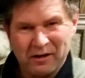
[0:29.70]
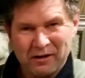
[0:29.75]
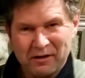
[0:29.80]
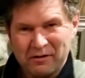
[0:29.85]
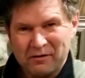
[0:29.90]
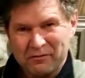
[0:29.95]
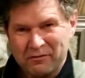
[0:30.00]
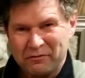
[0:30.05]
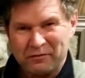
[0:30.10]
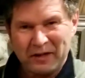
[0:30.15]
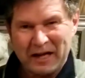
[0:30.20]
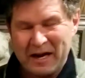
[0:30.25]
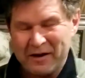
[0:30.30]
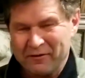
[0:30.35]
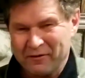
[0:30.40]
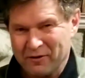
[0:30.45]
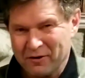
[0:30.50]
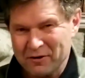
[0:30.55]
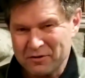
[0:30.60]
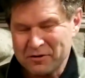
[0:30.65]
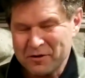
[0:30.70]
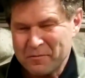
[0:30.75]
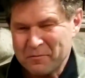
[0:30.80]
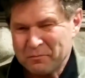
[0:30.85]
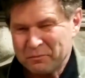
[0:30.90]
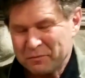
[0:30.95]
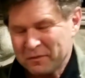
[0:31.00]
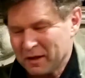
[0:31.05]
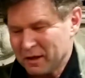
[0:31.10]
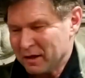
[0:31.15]
flavors,
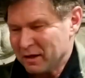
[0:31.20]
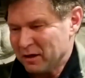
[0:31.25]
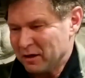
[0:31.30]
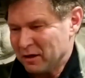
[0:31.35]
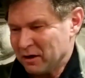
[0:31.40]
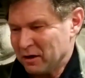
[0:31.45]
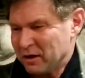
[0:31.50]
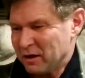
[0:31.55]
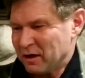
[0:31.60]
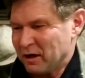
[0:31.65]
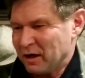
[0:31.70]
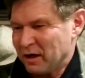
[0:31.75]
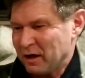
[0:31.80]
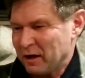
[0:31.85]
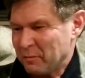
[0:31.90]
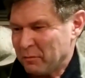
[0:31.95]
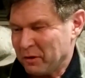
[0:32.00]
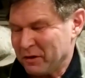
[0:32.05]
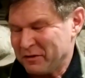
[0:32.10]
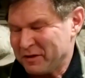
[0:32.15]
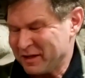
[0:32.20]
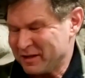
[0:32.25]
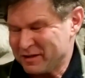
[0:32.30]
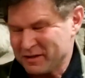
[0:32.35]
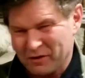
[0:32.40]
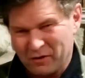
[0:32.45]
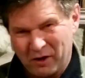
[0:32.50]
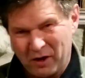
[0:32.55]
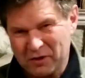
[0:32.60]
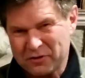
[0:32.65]
but that they're
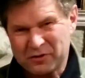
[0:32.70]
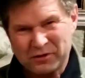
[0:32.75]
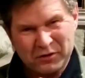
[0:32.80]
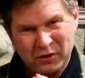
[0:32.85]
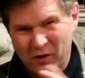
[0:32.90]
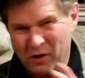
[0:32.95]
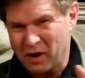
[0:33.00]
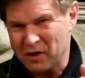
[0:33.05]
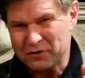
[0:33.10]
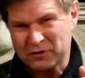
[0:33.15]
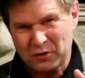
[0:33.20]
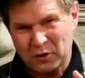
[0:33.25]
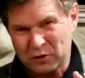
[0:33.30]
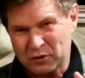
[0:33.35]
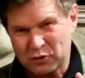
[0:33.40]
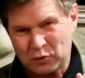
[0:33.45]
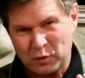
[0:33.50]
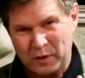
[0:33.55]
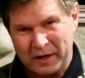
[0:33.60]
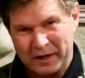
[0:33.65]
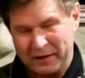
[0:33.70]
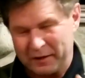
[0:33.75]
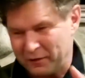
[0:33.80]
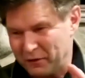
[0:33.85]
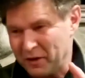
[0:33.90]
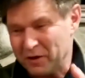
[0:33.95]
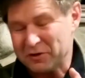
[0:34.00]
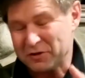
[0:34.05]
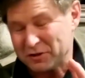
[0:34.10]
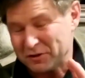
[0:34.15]
all so sweet.
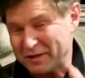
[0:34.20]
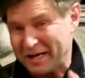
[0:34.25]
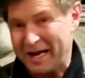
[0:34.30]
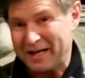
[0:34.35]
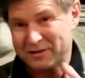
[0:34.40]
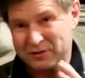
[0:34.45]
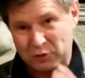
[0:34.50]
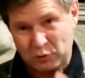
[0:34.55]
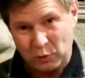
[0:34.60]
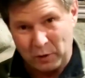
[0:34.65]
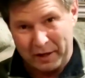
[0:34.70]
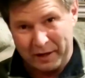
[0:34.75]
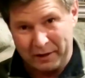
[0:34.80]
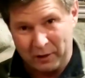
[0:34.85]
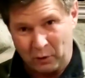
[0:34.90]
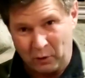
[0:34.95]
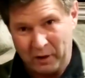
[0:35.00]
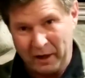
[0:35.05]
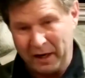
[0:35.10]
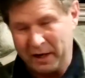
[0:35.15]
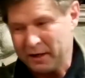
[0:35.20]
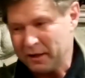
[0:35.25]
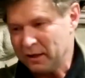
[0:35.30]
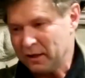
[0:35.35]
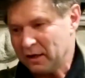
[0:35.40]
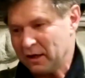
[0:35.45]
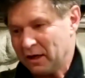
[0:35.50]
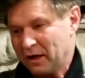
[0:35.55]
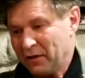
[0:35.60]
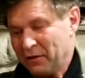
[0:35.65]
This is not sweet, okay?
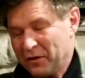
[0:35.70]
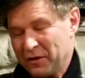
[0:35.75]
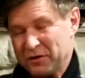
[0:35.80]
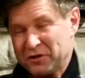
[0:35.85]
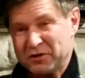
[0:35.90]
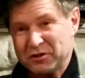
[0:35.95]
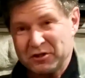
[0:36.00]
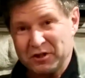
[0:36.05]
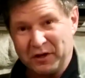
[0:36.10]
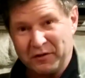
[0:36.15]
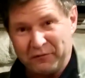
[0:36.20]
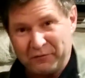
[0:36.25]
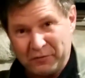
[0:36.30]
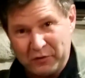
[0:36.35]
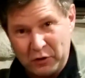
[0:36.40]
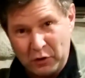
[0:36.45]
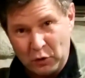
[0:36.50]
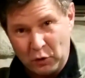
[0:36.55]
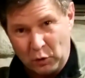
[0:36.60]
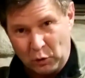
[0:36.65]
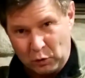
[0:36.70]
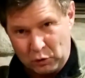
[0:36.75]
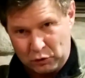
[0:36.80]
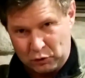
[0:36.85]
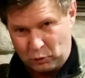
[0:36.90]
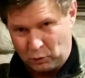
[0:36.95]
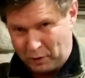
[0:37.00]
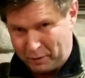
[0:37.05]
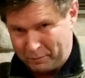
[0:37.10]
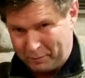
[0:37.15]
This is infused
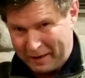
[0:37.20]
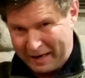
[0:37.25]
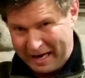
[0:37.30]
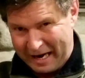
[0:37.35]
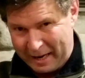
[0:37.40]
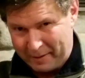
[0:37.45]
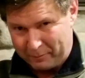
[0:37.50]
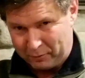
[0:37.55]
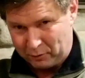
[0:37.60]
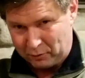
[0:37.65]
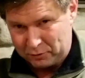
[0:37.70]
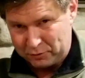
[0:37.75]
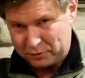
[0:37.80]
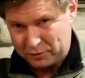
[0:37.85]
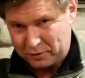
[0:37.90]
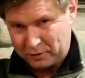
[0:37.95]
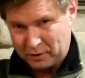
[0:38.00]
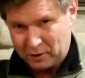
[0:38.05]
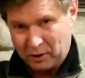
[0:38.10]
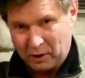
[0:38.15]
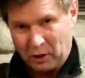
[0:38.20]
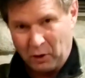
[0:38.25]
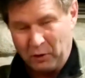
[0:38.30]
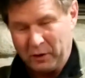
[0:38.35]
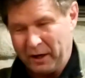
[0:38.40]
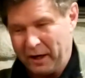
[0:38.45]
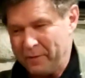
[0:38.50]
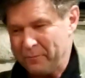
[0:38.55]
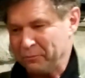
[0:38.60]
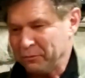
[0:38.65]
with pineapples,
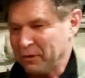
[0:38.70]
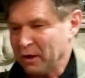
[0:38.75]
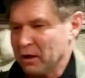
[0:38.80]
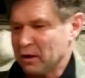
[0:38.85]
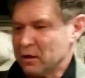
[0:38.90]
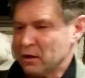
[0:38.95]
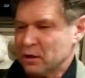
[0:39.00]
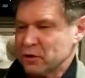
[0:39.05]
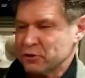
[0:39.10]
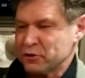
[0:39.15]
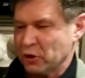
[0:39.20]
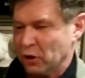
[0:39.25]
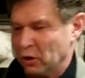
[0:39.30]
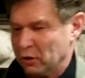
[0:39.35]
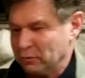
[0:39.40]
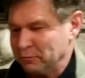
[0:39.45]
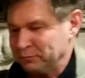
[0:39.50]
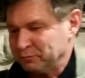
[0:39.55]
okay? So